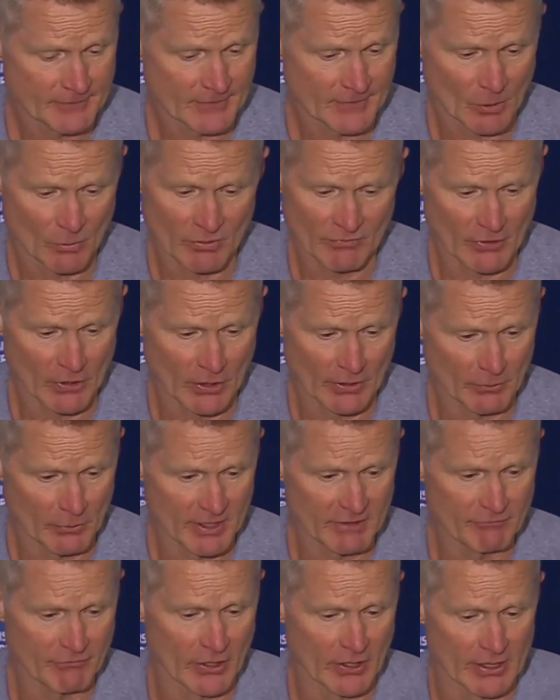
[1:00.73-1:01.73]
We
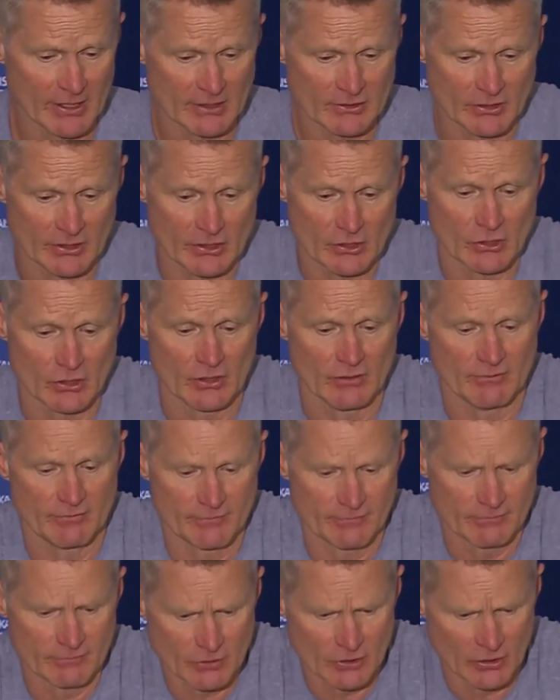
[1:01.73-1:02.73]
very, very easily could
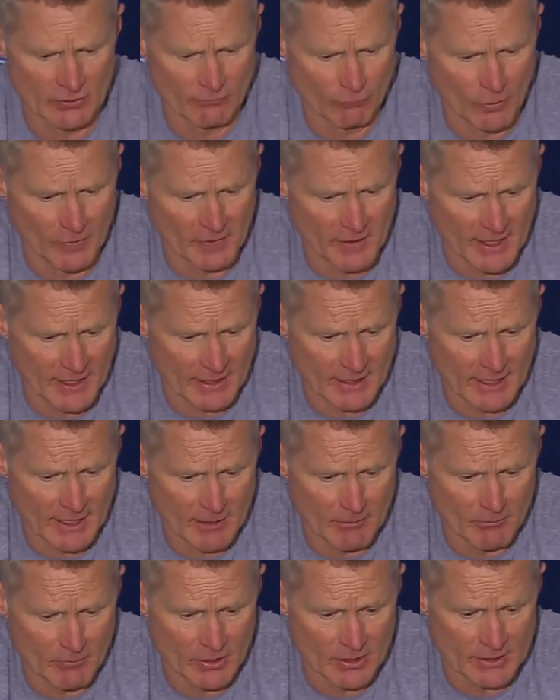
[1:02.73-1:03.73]
have won that
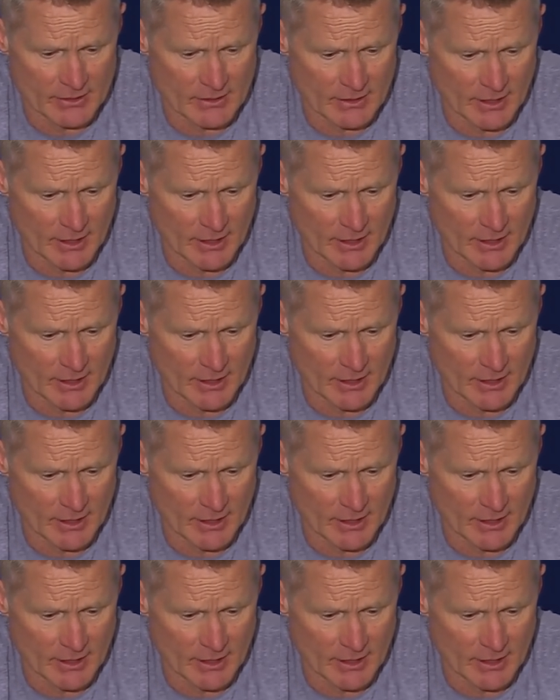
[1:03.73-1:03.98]
game, but